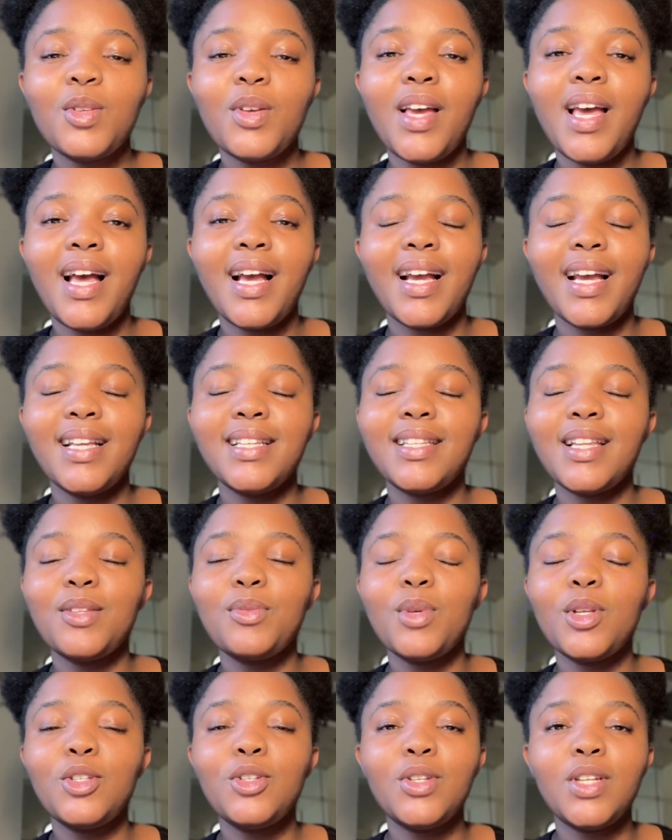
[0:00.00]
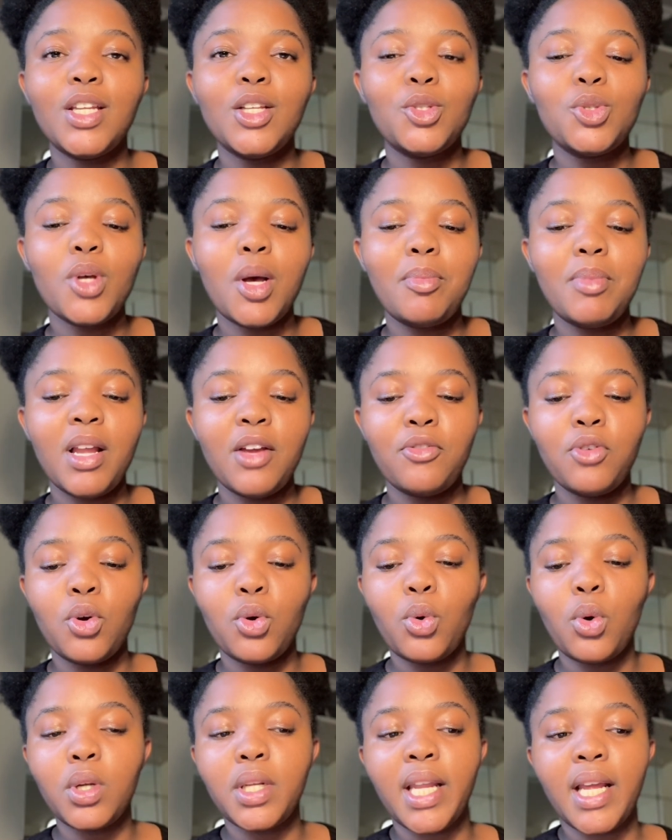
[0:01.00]
yeah, guys, that's what you need to apply for
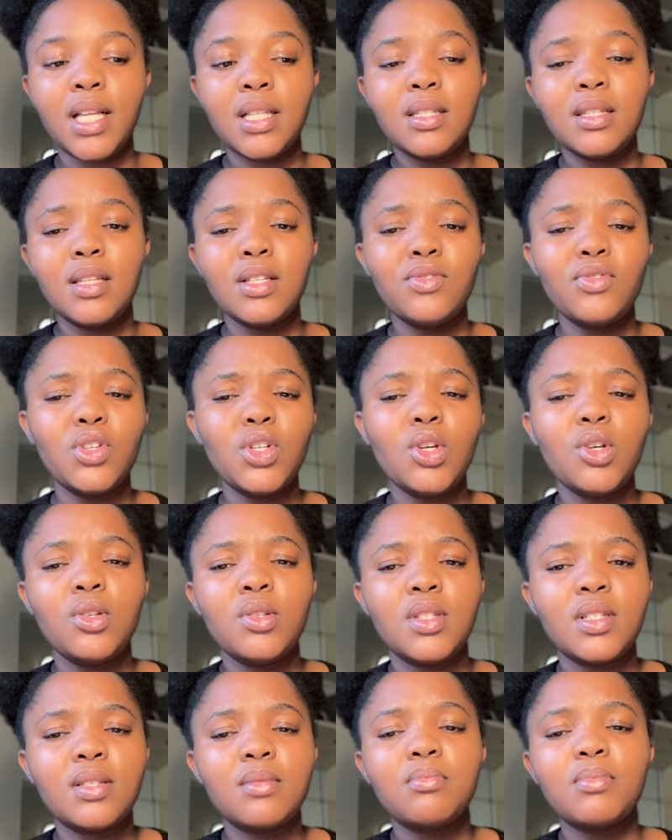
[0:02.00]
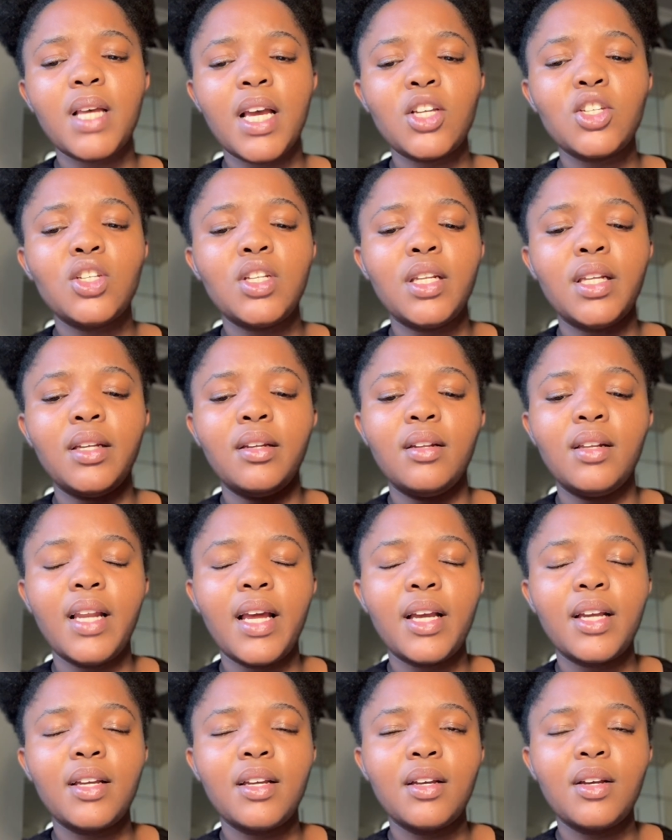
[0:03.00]
court dates. This video is actually
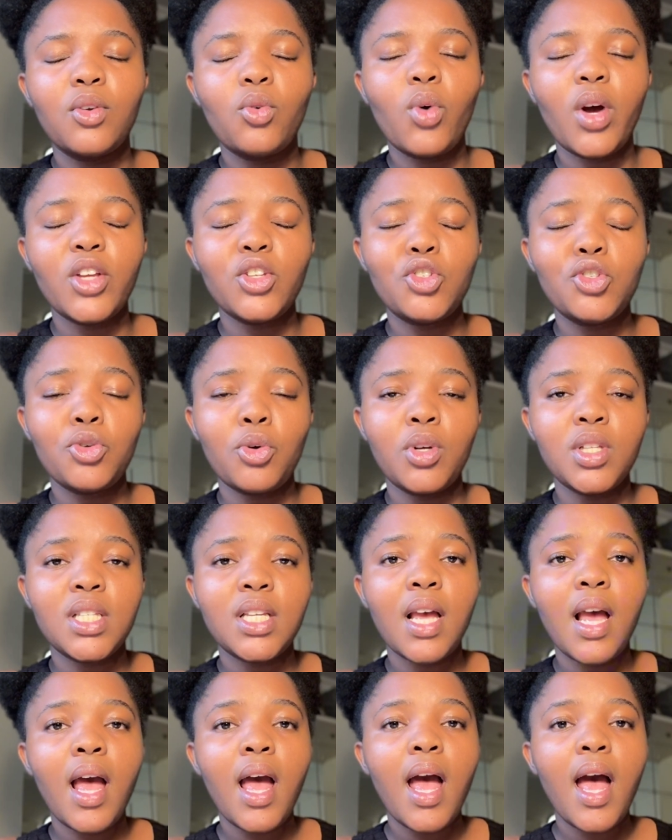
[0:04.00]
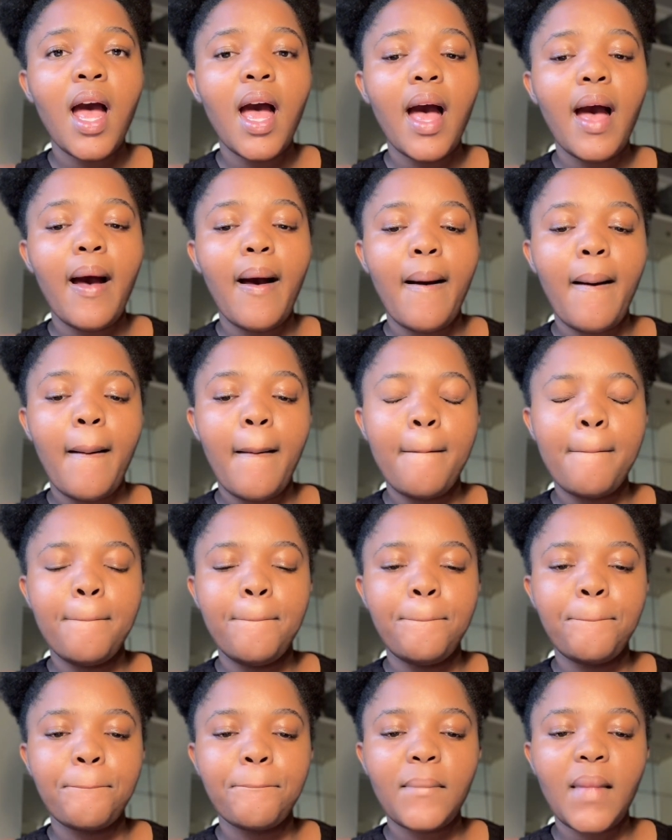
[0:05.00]
like quite short.
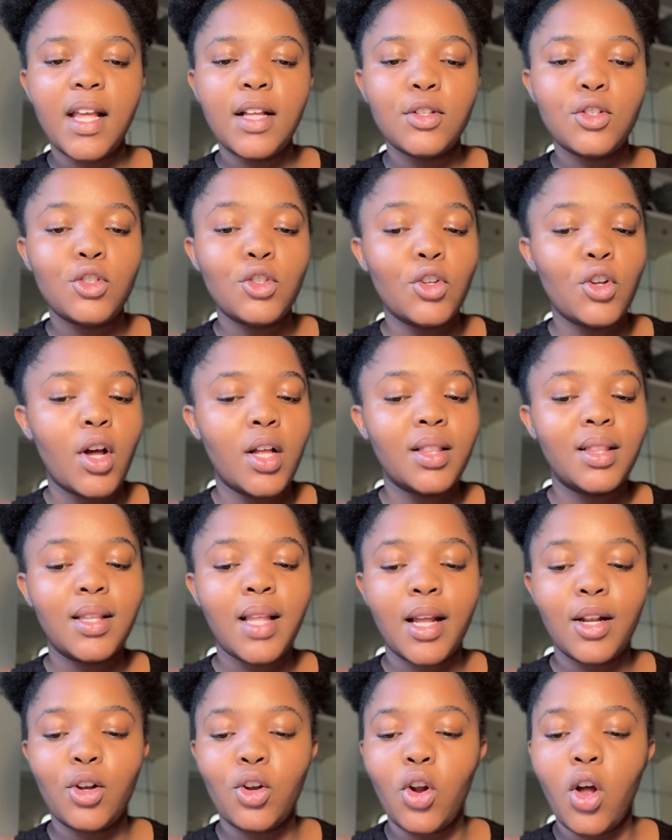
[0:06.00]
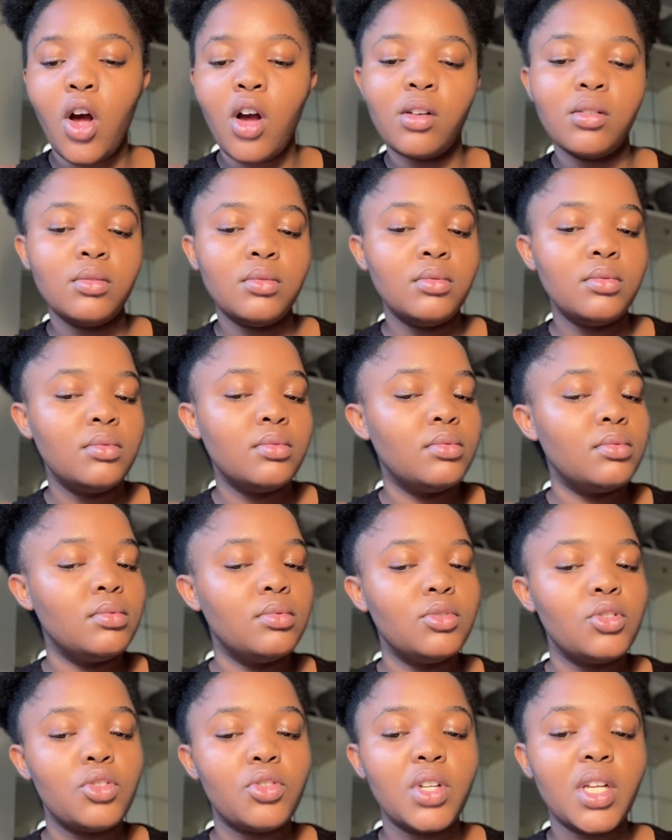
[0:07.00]
It's not that long
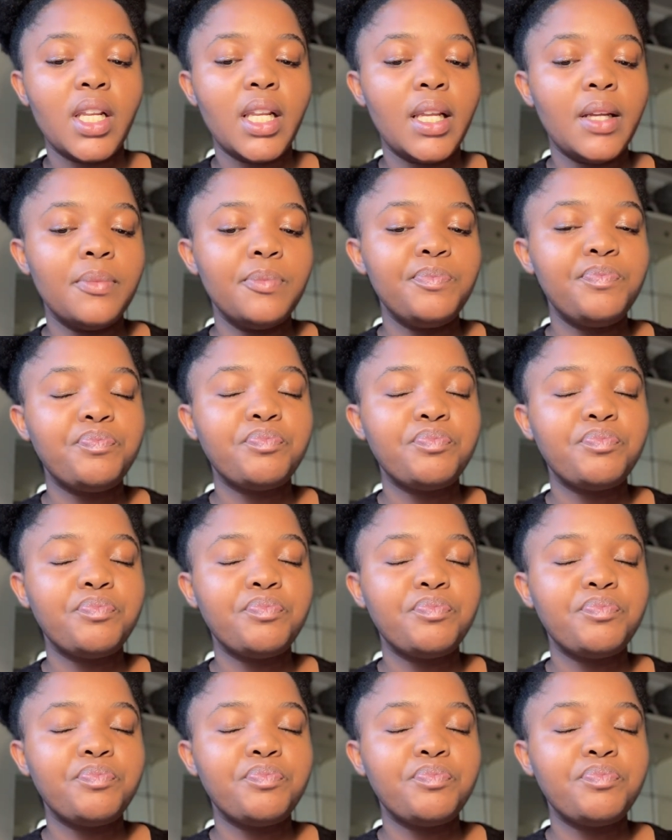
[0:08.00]
really,